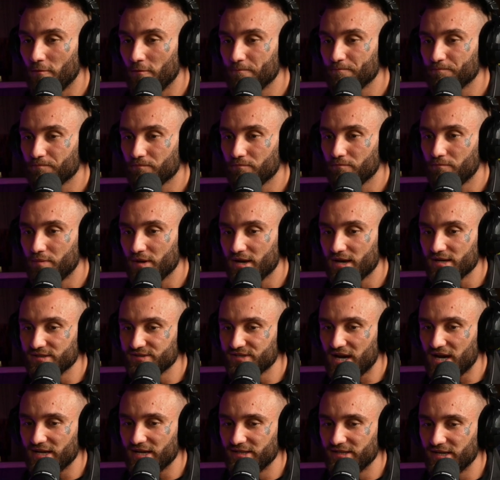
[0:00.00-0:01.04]
But because
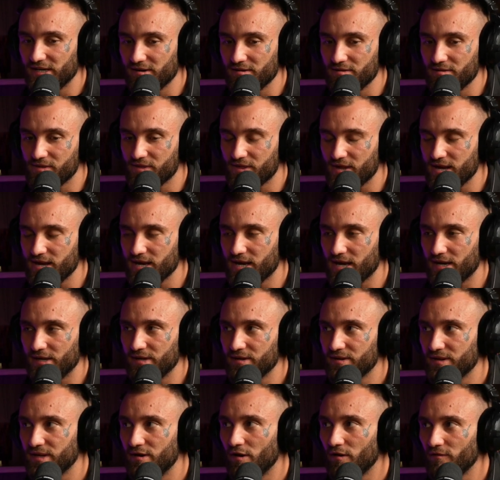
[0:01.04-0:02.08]
I didn't think
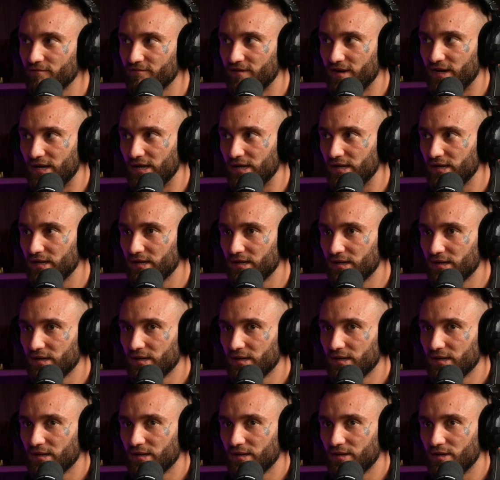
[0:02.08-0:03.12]
anything of it,
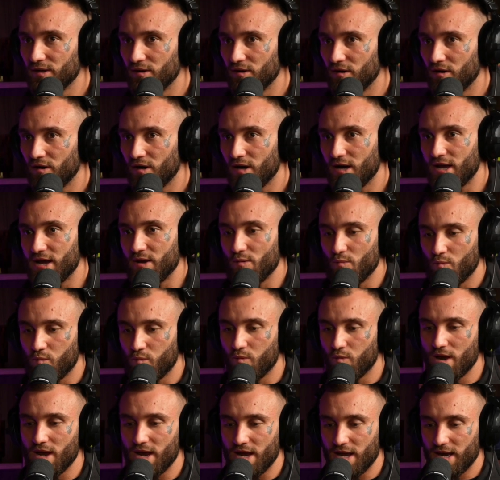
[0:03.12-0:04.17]

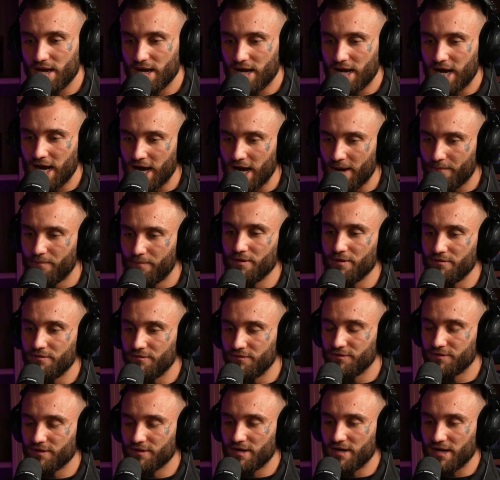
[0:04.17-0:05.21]
it
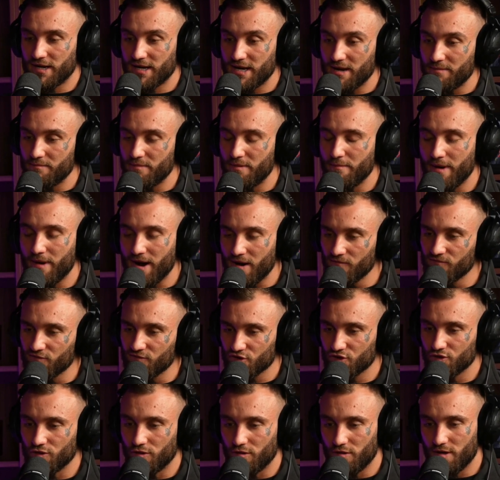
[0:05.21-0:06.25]
happened and I kept my mouth
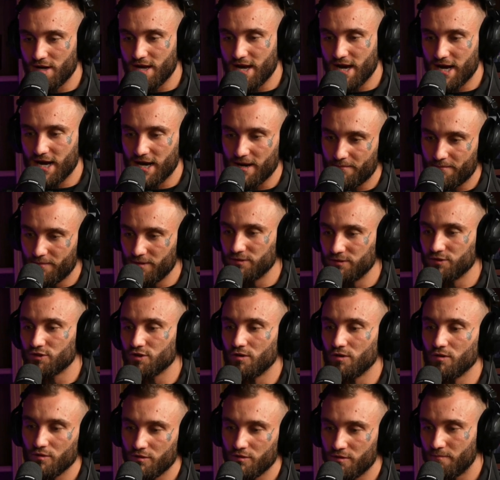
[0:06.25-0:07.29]
shut. It happened
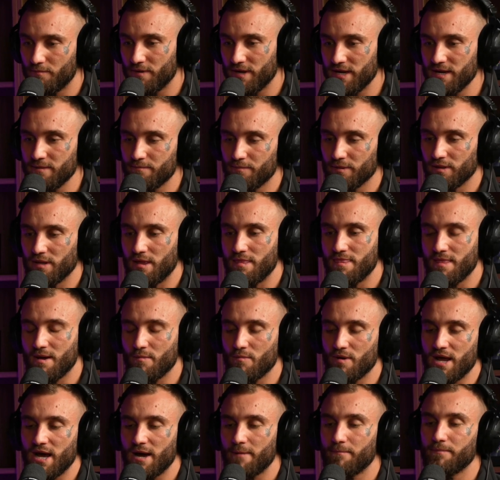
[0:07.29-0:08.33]
to other people. And then
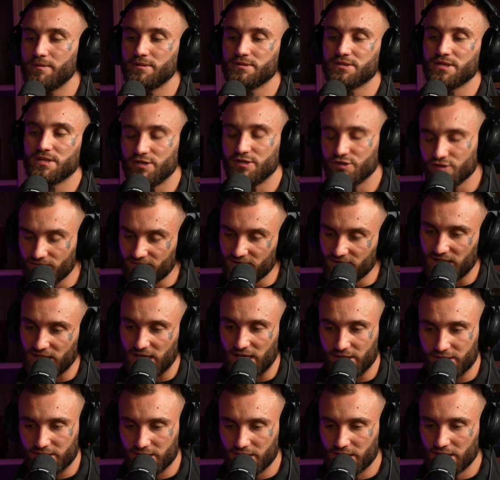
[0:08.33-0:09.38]
when it happened to this other
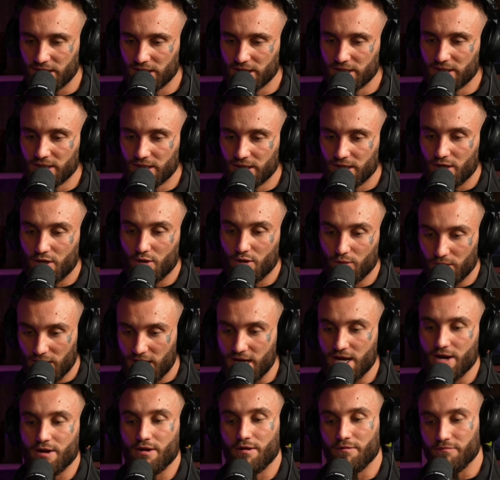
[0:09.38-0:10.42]
lad, who
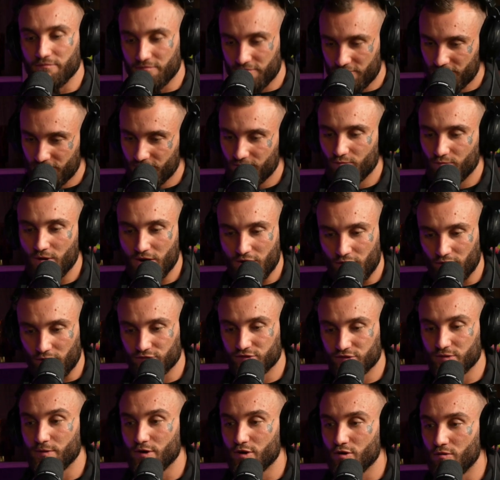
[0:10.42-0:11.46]
later on went on
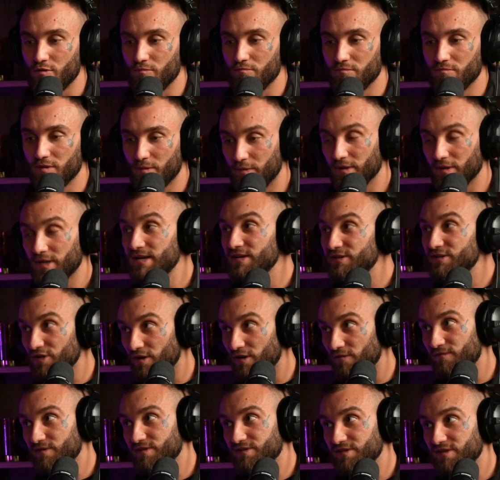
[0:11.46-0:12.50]
to become a police
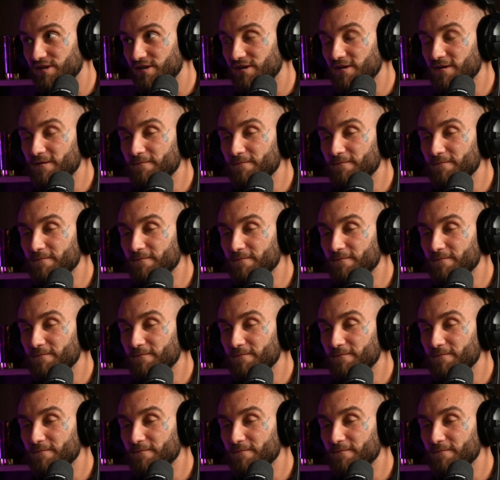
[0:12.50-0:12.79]
officer,